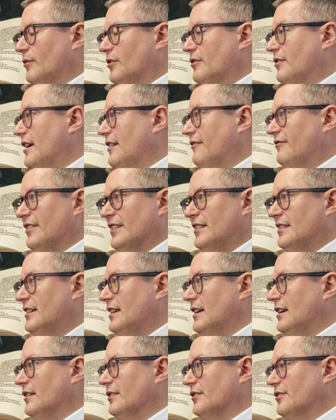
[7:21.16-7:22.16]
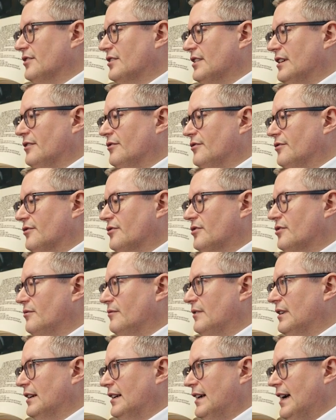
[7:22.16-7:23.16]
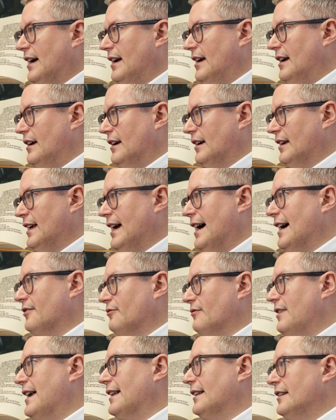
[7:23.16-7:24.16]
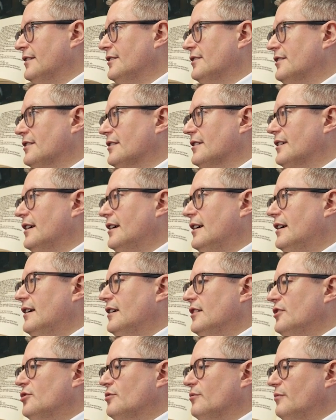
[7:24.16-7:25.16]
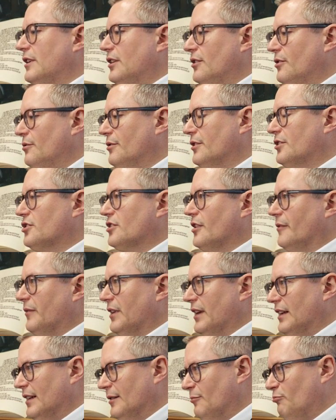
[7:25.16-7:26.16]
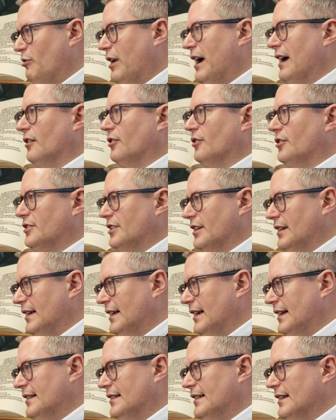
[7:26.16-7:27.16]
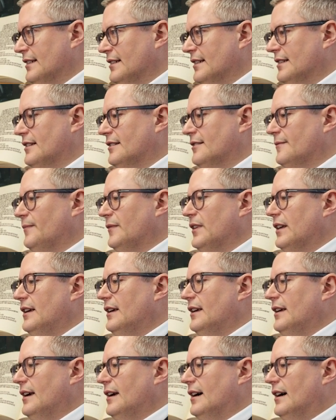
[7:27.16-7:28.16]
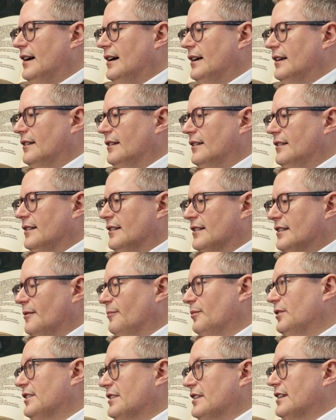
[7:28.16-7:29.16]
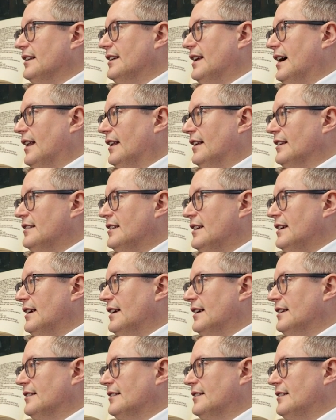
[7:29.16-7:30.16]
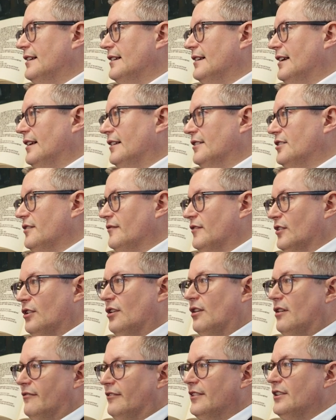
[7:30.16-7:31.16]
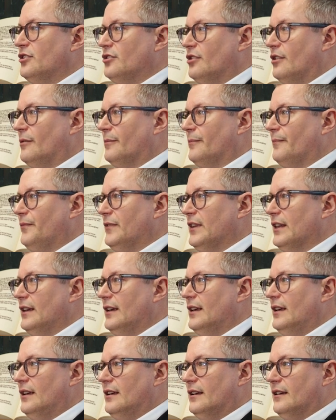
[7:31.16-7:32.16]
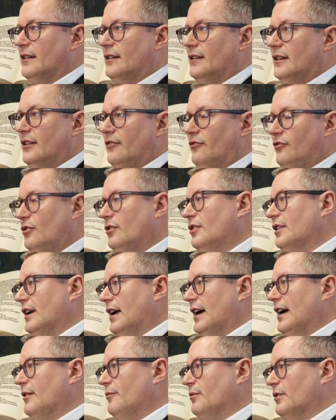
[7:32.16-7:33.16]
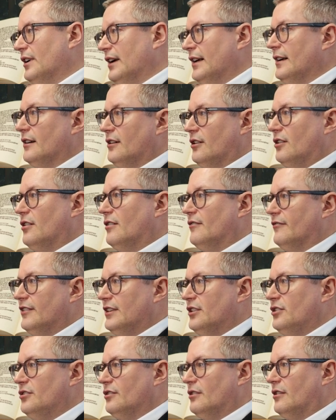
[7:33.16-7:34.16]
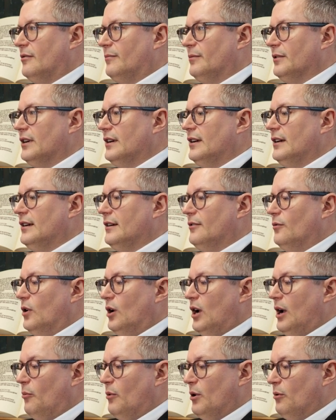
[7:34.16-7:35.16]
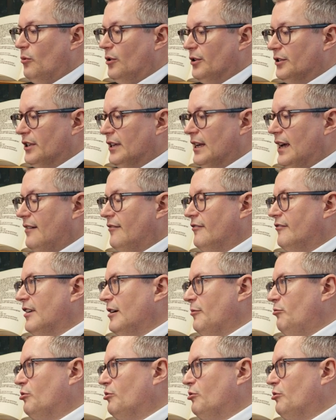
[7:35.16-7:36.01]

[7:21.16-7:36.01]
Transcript: crayfish tails and also in cat retinas. So we know it's something that biologically exists. And the simplest analogy is the analogy of a coffee shop. If you and I were in a coffee shop and we wanted to have a very